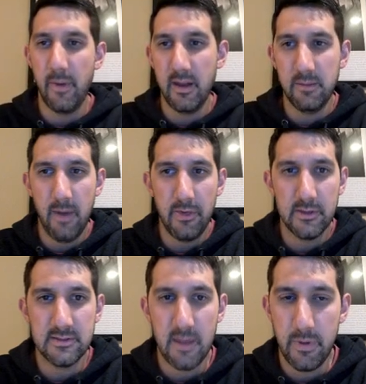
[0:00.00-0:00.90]
any
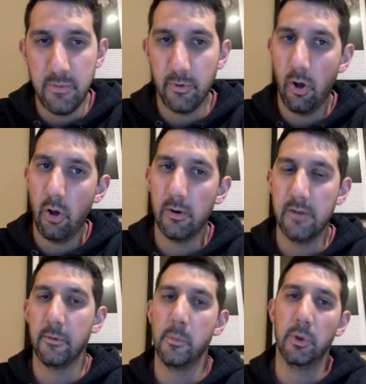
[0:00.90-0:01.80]
methods that people are already
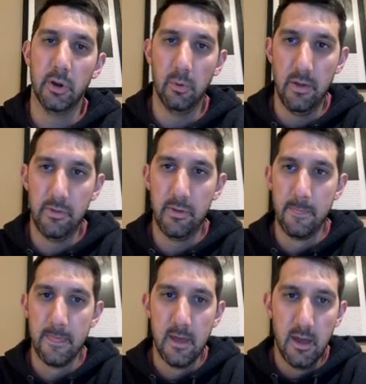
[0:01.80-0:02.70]
familiar with.
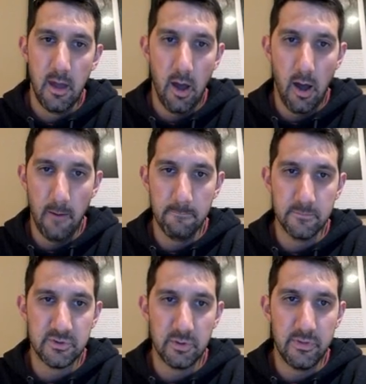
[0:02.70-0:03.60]
Um,
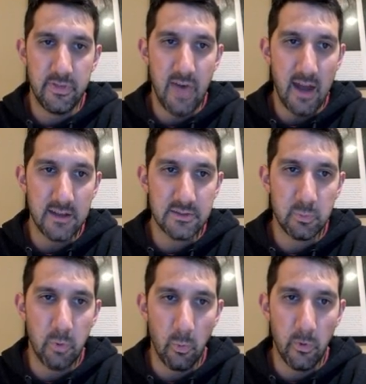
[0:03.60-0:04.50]
so that is
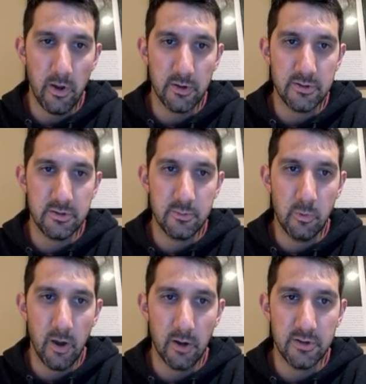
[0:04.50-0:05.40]
what we are
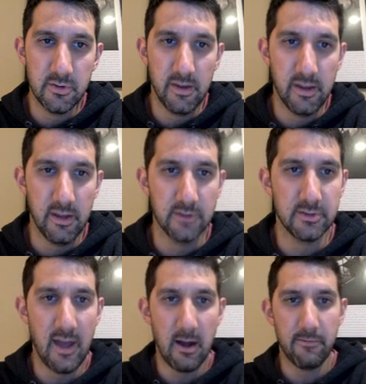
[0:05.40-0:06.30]
we are doing here. So
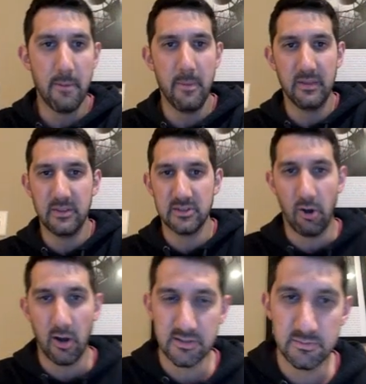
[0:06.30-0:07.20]
now if I made this
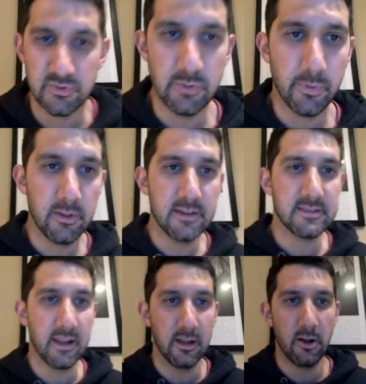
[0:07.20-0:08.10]
awesome super list,
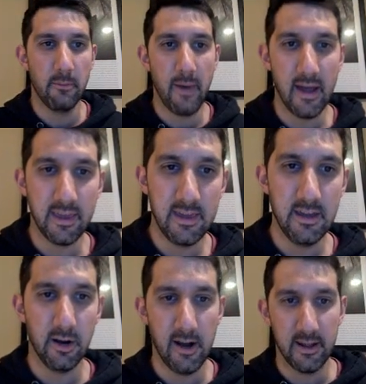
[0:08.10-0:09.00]
I can come back
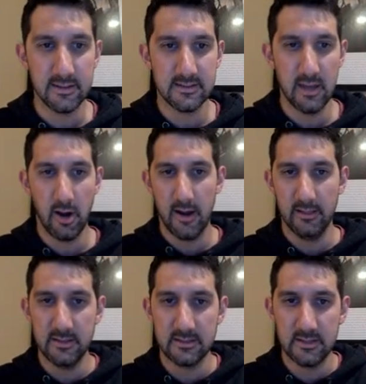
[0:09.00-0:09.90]
here and I can say, all right,
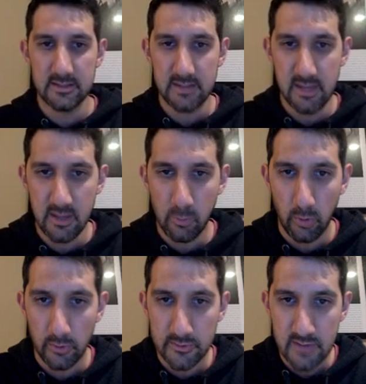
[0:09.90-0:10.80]
list list
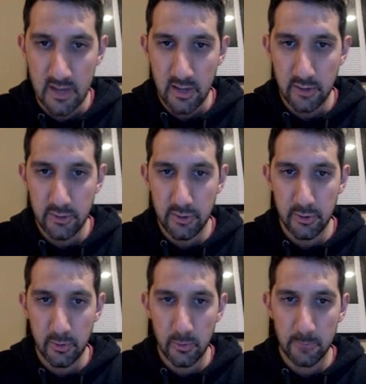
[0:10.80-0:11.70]
equals
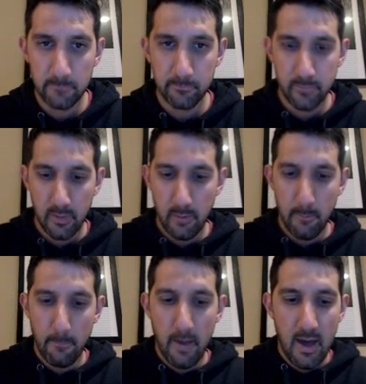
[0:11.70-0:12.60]
new
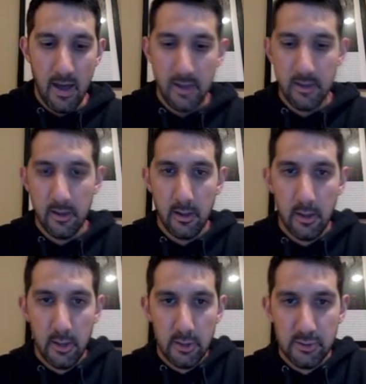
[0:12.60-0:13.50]
my
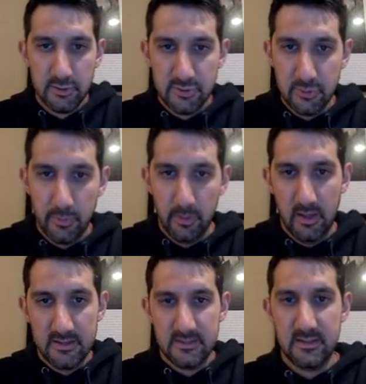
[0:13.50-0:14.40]
super
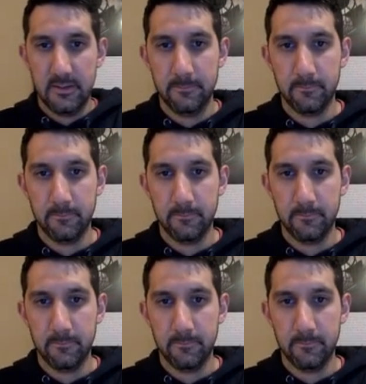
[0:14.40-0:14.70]
list.